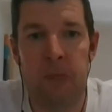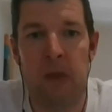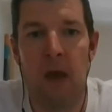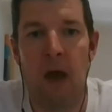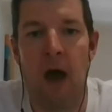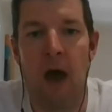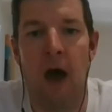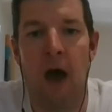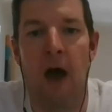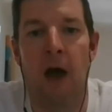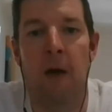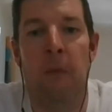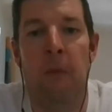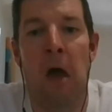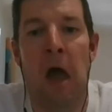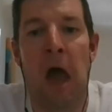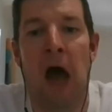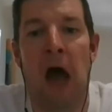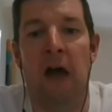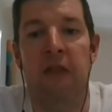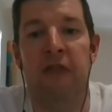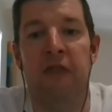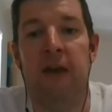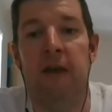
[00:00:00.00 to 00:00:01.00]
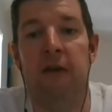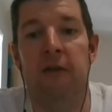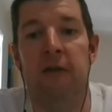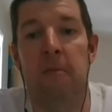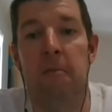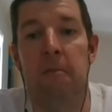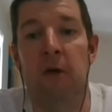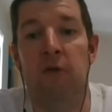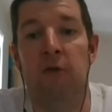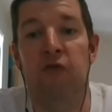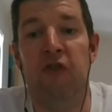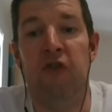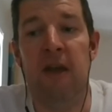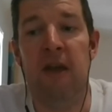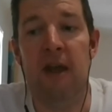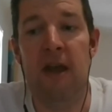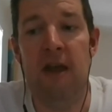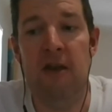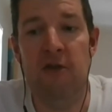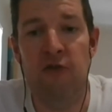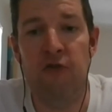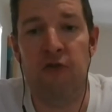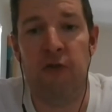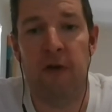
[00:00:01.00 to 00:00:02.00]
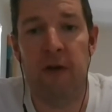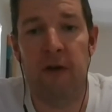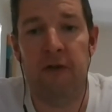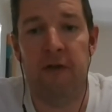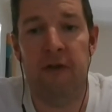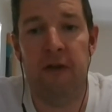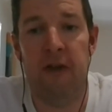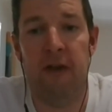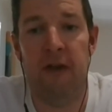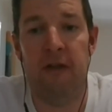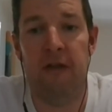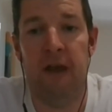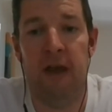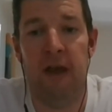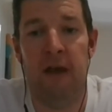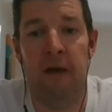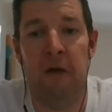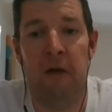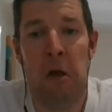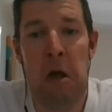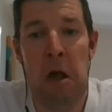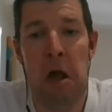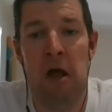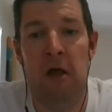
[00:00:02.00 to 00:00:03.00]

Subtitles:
I think the most interesting thing